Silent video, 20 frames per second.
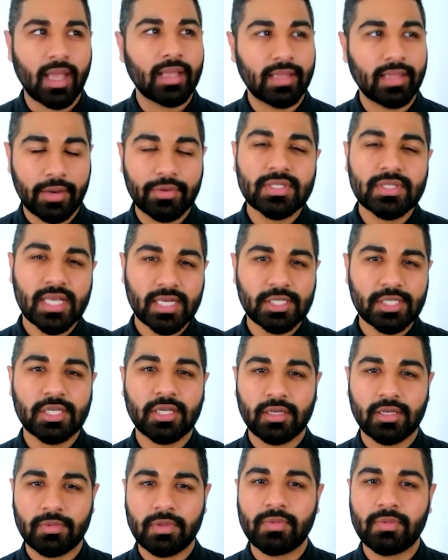that was actually
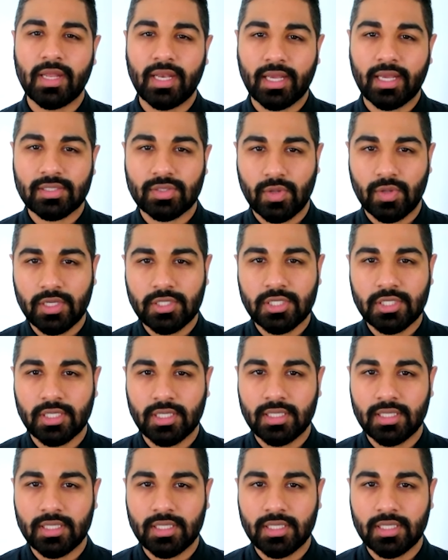going to be my next question.